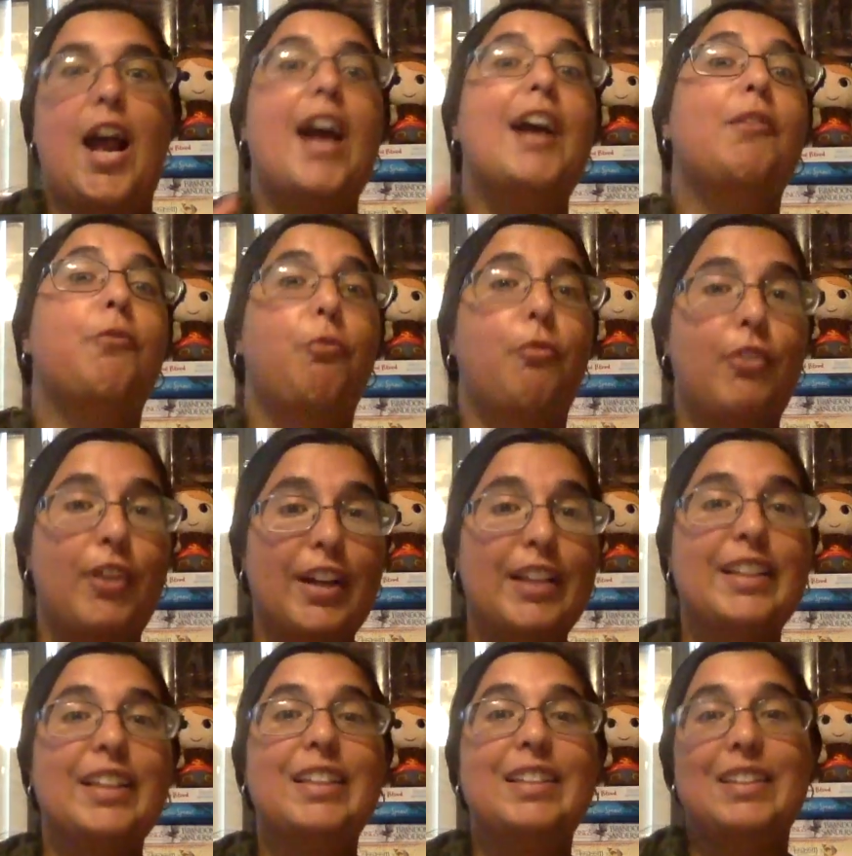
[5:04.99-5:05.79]
I
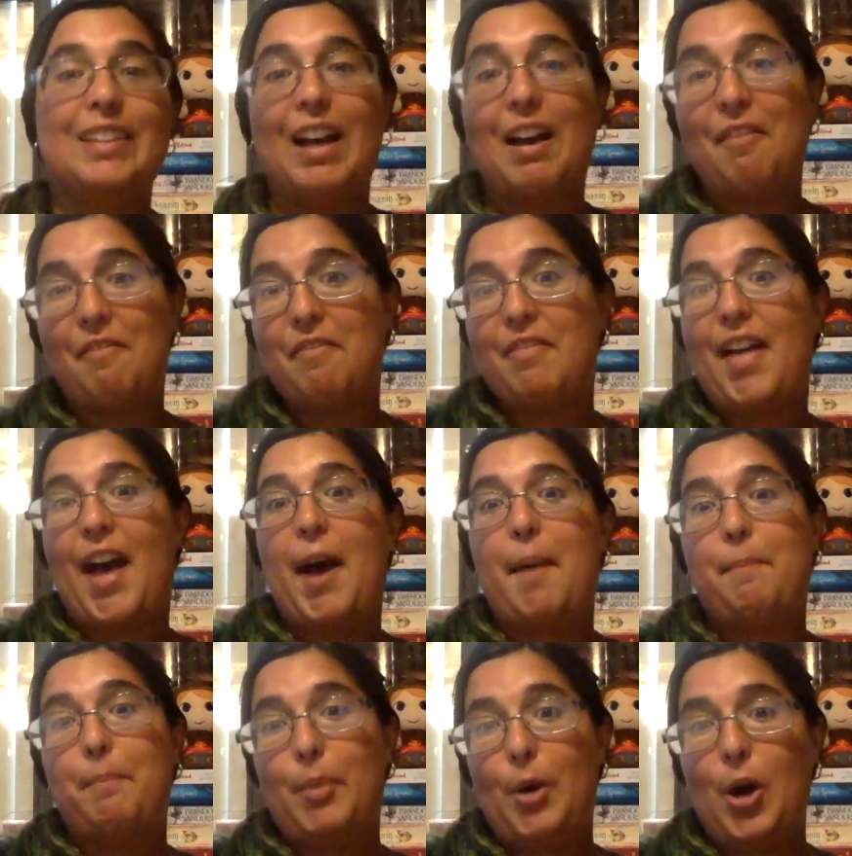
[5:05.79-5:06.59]
really love
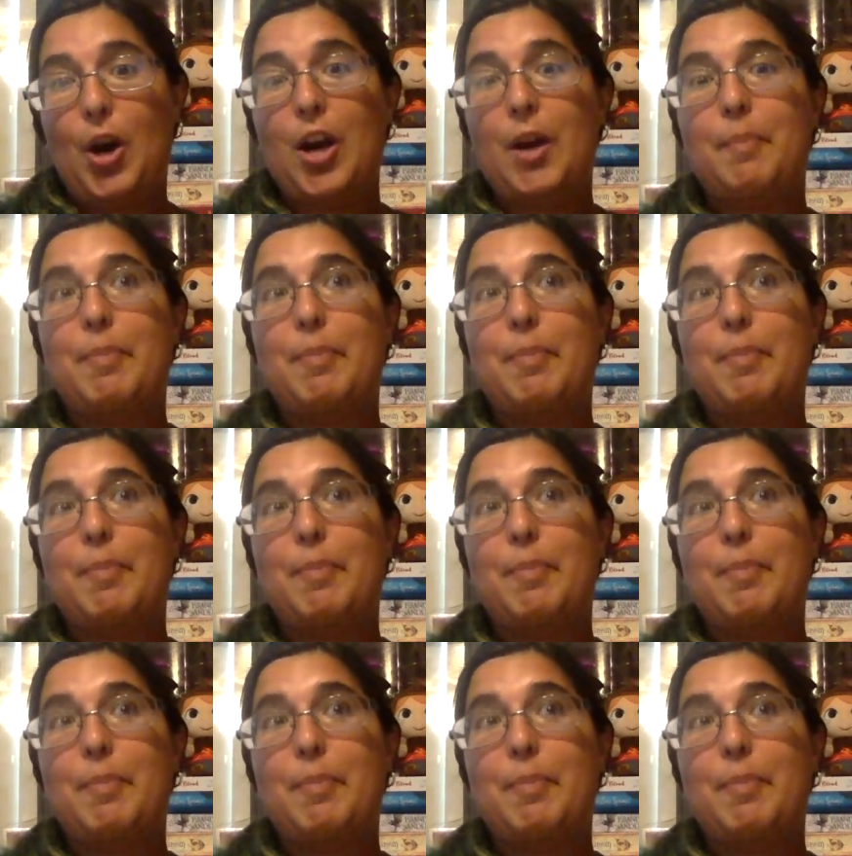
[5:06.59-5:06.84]
that book,